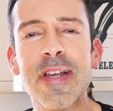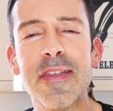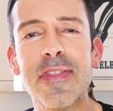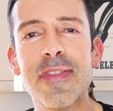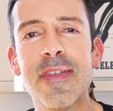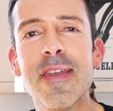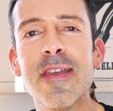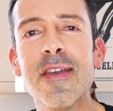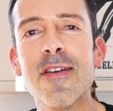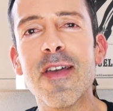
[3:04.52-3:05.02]
I
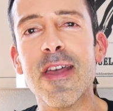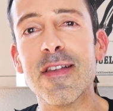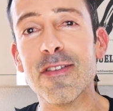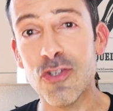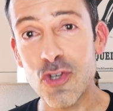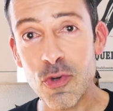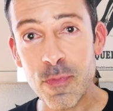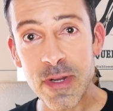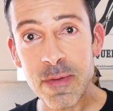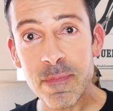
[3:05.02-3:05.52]
think as
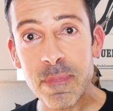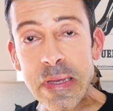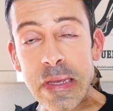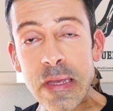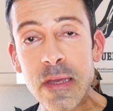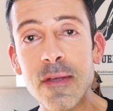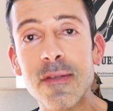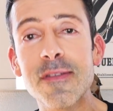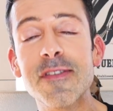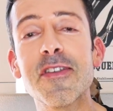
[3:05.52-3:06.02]
human
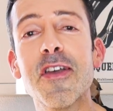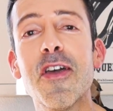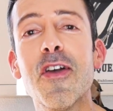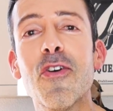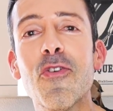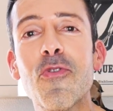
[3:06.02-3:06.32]
beings